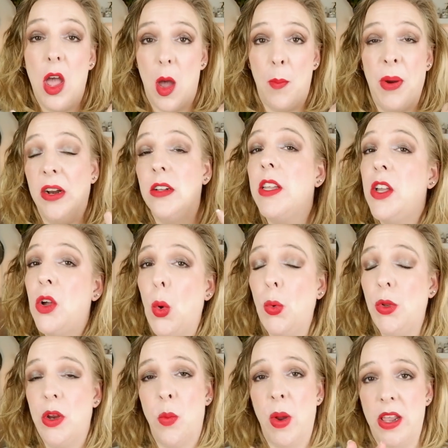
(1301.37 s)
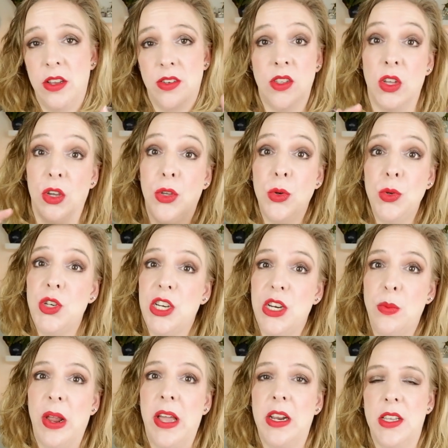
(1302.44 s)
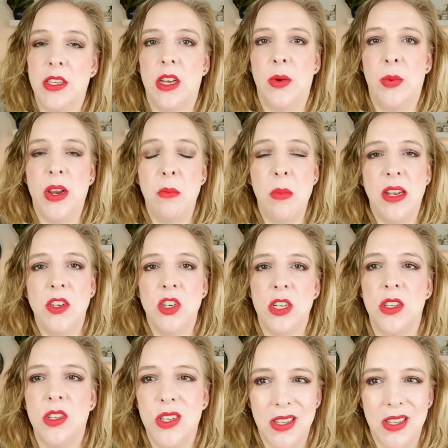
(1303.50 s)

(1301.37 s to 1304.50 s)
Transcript: Apparently Goldie Red is the Gucci Red, as I already mentioned,